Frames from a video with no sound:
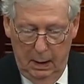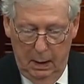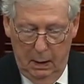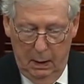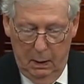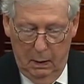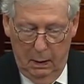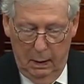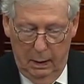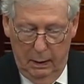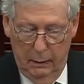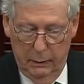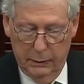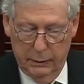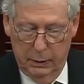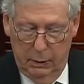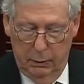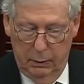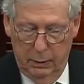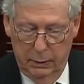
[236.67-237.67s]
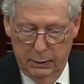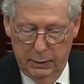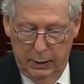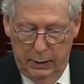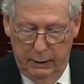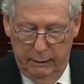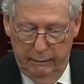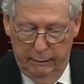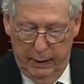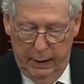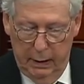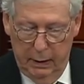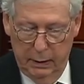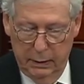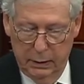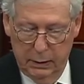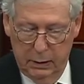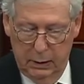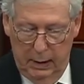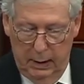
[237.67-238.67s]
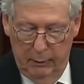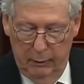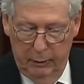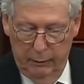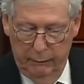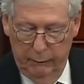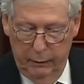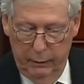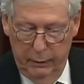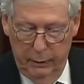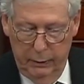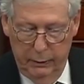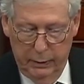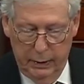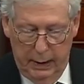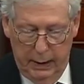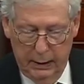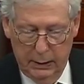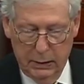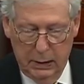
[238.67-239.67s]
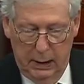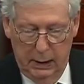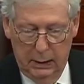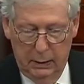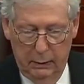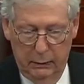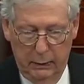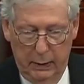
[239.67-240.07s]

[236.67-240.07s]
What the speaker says: Are Arizonans and Nevadans clamoring for a new tax hike on